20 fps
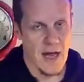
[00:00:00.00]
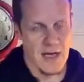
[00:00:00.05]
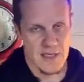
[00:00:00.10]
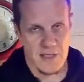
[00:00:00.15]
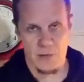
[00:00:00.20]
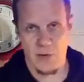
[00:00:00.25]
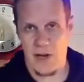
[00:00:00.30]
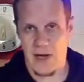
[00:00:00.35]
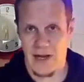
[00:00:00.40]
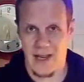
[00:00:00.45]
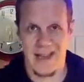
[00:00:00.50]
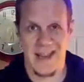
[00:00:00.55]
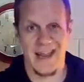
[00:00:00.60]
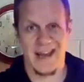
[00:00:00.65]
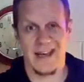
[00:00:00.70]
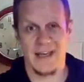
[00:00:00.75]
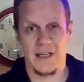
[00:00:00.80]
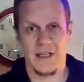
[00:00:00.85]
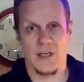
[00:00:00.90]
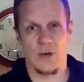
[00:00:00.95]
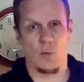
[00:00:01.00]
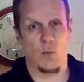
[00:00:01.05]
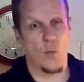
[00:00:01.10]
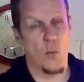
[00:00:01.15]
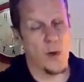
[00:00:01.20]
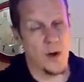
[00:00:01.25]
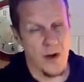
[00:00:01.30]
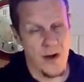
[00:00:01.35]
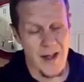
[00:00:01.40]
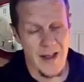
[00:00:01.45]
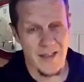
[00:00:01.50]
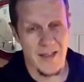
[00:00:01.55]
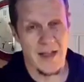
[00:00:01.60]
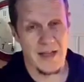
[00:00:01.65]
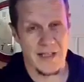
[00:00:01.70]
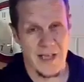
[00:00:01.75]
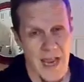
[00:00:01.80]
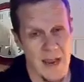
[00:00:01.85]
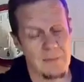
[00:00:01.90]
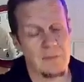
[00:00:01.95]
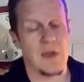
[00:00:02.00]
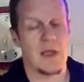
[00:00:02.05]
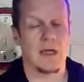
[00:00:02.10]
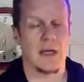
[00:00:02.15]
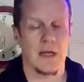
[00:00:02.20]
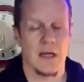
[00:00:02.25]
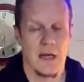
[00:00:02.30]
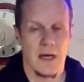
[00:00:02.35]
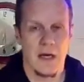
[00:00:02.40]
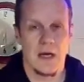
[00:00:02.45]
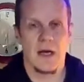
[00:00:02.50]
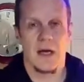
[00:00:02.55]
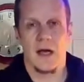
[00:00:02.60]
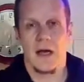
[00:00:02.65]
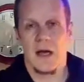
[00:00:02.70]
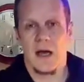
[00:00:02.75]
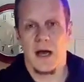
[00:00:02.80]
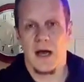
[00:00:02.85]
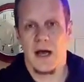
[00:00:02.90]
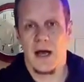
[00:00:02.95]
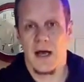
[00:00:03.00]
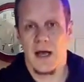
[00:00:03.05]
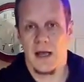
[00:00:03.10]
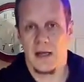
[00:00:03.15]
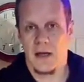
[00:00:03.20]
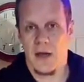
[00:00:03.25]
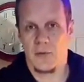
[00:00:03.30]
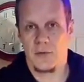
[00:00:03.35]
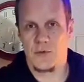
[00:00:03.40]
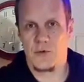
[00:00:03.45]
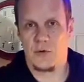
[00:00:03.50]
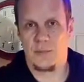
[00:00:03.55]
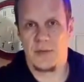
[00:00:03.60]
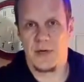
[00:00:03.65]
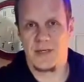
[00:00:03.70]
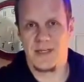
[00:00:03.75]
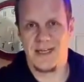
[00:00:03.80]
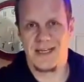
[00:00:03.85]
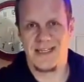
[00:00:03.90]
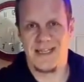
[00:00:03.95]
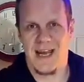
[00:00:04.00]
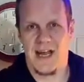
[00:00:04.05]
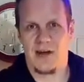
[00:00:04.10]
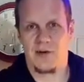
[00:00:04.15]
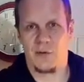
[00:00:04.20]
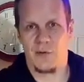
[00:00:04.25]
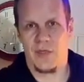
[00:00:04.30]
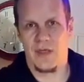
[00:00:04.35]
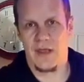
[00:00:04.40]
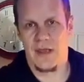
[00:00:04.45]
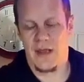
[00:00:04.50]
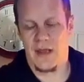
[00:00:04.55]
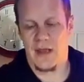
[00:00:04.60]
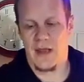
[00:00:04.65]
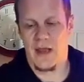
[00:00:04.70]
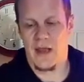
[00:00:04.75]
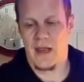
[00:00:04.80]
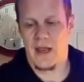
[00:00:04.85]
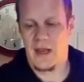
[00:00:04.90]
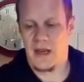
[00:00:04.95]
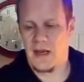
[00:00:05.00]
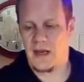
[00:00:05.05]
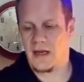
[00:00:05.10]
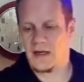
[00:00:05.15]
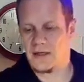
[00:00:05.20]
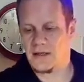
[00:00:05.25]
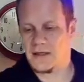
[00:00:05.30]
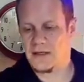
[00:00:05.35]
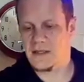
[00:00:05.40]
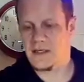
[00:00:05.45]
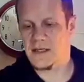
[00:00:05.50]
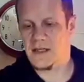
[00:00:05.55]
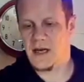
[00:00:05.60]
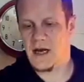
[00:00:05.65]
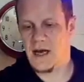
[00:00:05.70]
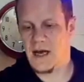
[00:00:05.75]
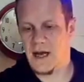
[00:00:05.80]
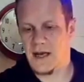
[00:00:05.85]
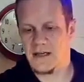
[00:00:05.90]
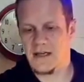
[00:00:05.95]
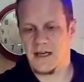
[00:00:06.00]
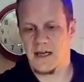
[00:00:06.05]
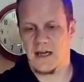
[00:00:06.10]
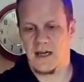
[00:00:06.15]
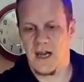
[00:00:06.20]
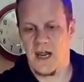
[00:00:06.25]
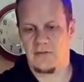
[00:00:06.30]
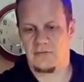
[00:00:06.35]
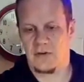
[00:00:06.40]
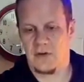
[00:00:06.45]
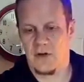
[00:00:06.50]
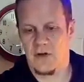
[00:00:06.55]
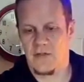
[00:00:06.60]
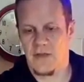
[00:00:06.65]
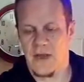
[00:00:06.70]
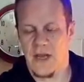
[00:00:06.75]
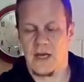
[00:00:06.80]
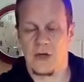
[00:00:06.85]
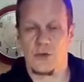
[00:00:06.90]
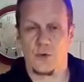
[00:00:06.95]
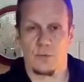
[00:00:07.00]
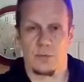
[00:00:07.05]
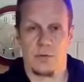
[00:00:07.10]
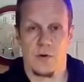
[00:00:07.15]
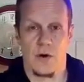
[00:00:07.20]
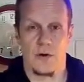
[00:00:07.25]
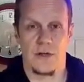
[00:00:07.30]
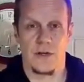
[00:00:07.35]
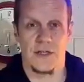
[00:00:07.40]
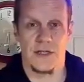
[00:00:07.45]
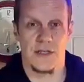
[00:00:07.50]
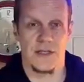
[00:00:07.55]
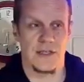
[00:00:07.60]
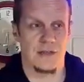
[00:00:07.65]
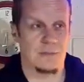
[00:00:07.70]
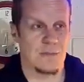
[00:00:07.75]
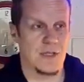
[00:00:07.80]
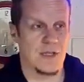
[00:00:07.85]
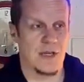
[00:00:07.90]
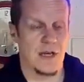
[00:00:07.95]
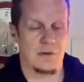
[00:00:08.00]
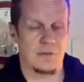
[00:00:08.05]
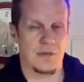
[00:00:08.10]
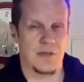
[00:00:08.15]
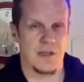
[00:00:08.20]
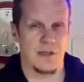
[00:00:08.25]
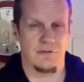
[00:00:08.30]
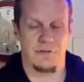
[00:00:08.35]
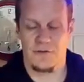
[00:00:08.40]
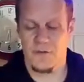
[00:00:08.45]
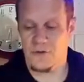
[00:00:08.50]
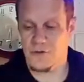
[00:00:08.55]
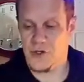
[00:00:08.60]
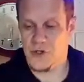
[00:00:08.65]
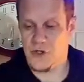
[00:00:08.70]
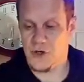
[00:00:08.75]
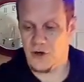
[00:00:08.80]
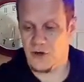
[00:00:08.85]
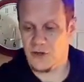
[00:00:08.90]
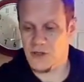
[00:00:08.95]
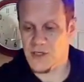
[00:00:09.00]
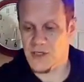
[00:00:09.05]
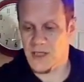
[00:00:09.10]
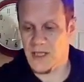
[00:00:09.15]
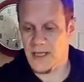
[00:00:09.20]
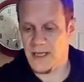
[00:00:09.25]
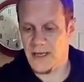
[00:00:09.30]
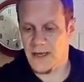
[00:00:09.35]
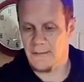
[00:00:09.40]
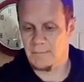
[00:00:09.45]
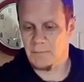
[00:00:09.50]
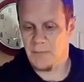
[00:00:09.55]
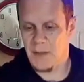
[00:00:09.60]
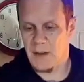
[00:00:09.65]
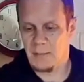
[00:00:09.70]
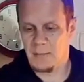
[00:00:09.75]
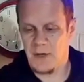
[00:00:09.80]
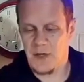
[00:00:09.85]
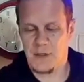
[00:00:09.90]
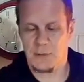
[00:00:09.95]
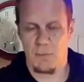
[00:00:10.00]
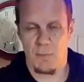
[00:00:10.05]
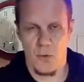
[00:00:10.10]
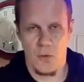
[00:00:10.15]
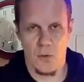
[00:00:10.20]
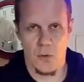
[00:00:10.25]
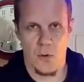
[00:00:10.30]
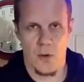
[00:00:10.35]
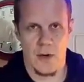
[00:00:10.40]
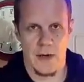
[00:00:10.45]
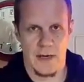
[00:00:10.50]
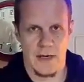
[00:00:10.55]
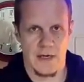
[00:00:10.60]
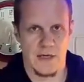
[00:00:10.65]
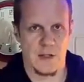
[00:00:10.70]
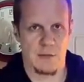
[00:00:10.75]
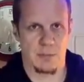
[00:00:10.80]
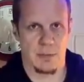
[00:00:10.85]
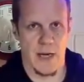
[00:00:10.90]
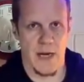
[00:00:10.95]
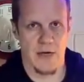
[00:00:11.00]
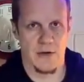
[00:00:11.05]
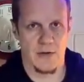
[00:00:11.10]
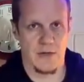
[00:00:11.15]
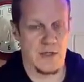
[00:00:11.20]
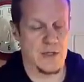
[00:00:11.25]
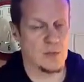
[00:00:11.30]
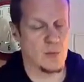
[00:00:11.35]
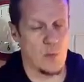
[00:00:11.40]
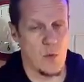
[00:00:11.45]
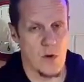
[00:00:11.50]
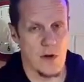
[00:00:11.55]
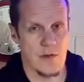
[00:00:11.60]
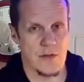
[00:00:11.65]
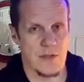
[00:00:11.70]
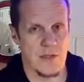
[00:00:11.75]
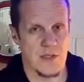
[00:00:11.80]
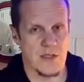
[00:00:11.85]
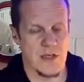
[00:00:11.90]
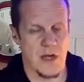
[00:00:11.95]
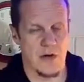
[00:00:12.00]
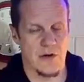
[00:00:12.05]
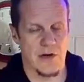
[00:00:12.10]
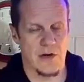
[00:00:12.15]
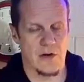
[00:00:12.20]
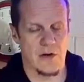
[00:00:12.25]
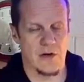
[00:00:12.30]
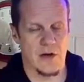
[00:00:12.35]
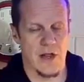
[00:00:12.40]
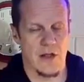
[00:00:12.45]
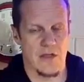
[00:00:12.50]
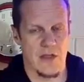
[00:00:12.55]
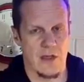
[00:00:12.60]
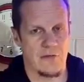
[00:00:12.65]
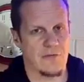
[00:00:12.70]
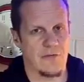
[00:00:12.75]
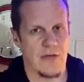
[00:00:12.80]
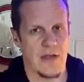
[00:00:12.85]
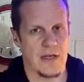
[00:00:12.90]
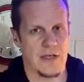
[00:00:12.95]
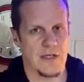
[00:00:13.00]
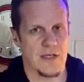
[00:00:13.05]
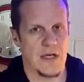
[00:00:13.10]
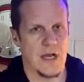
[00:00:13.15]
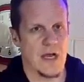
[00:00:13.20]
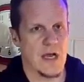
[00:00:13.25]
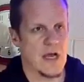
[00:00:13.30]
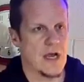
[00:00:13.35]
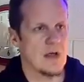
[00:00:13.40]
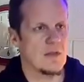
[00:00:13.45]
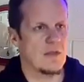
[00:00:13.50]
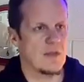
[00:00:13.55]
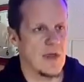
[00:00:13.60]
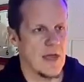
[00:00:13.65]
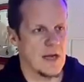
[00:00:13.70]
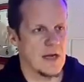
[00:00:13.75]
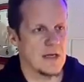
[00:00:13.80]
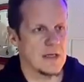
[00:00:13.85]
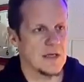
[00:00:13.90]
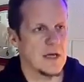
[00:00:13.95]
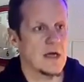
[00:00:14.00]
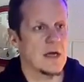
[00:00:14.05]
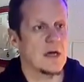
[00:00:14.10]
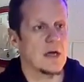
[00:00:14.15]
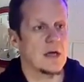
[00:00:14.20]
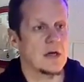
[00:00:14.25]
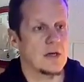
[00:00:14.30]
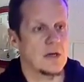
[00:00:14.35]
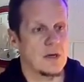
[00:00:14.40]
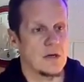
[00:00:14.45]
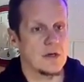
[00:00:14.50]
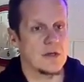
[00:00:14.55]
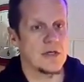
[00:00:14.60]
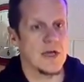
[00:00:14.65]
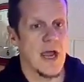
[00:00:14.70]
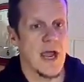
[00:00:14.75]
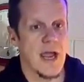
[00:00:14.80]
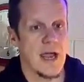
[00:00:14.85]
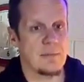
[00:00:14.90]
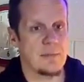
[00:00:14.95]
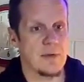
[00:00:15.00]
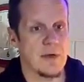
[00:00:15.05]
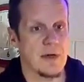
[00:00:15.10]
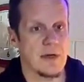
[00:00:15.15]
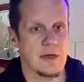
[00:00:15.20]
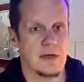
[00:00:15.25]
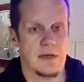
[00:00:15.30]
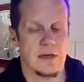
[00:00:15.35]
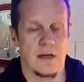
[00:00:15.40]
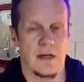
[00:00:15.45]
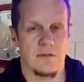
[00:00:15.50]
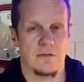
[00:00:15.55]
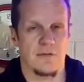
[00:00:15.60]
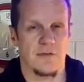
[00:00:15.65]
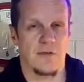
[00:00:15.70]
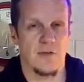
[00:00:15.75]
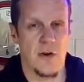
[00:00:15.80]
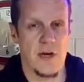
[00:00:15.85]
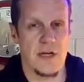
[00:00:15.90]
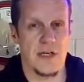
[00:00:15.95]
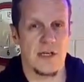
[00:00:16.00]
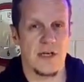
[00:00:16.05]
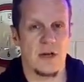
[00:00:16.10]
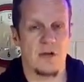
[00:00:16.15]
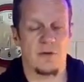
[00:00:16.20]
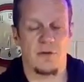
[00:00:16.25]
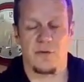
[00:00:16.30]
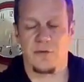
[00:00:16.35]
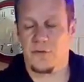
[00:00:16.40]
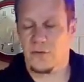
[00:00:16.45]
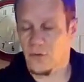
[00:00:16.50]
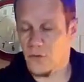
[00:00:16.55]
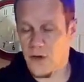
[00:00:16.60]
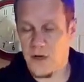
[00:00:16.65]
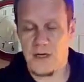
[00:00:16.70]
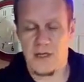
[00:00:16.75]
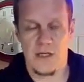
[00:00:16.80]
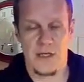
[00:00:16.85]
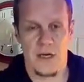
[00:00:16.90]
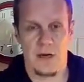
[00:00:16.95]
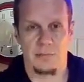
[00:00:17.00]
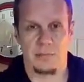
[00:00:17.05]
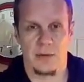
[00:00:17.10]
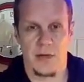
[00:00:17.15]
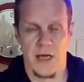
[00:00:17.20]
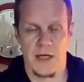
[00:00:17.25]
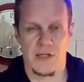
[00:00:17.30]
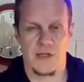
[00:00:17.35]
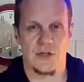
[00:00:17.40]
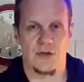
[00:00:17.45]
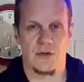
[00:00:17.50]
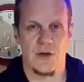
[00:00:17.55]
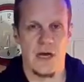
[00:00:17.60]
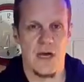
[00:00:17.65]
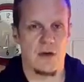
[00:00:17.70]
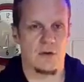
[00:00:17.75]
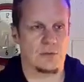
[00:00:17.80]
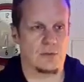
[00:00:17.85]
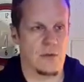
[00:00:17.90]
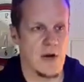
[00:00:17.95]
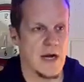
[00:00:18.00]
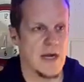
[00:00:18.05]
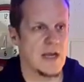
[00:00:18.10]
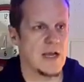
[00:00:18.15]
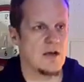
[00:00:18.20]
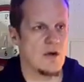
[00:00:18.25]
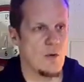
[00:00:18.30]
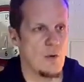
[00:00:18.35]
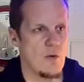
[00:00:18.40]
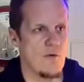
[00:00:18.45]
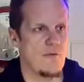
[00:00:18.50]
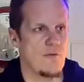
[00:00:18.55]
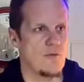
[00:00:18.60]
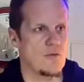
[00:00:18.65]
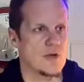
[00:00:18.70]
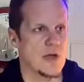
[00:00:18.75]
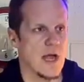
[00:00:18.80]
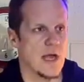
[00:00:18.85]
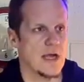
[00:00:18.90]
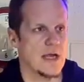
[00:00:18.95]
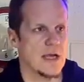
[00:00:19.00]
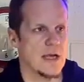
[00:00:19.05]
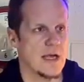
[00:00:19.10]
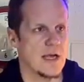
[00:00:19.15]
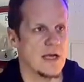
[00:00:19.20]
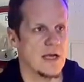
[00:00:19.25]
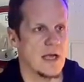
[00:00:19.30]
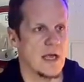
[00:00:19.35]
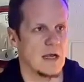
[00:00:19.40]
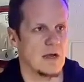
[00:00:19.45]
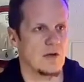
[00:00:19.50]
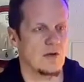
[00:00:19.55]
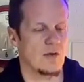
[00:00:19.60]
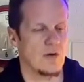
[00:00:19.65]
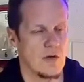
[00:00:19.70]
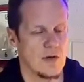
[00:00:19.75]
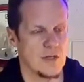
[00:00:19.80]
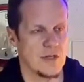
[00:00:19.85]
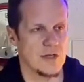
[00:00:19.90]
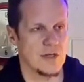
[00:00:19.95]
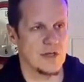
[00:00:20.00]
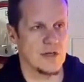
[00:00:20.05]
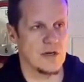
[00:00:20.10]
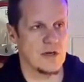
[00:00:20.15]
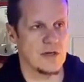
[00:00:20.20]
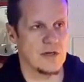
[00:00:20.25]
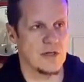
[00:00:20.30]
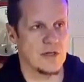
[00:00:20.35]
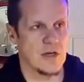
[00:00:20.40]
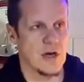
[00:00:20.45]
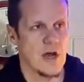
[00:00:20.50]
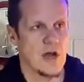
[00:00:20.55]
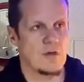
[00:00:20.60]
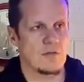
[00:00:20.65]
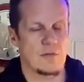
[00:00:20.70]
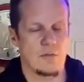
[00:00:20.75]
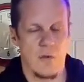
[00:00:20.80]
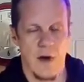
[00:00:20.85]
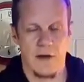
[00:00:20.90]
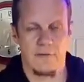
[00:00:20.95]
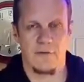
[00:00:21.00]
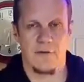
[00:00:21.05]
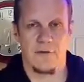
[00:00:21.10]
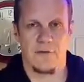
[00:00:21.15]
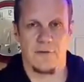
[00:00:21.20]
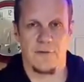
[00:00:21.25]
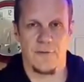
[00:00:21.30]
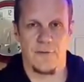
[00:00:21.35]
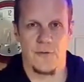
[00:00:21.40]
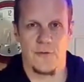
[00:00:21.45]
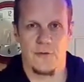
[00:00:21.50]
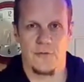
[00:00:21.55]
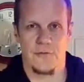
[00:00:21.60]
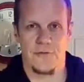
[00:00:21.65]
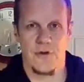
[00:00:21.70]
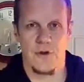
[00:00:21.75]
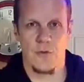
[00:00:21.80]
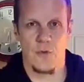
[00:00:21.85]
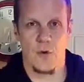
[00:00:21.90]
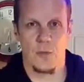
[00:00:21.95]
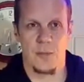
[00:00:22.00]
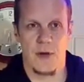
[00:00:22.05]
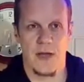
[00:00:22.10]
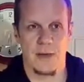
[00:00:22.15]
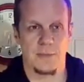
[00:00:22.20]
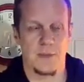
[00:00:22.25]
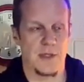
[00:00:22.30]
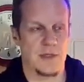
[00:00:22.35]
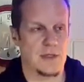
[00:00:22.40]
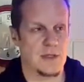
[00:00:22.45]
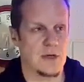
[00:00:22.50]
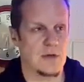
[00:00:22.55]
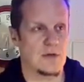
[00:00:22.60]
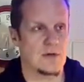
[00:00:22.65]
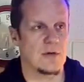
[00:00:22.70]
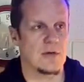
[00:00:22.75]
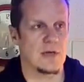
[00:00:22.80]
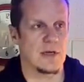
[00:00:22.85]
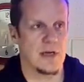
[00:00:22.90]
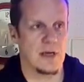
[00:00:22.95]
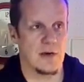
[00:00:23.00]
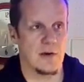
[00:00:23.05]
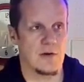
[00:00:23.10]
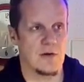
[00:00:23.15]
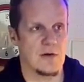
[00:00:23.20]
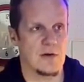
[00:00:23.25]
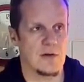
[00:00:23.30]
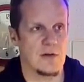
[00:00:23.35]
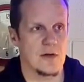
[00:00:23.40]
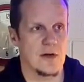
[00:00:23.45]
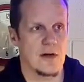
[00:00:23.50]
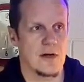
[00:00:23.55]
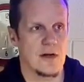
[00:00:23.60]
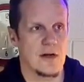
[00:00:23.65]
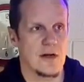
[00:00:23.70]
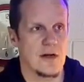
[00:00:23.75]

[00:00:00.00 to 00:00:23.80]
So we're going to get into why that's happening, go into a bit of detail there, and have a look at the actual protests themselves, just a few shots there. But it's more an explainer as to why this is going on and the effects that it could happen. Freezing, blustery, rainy, awful day here in Christchurch. Wait for a few more peeps to get on.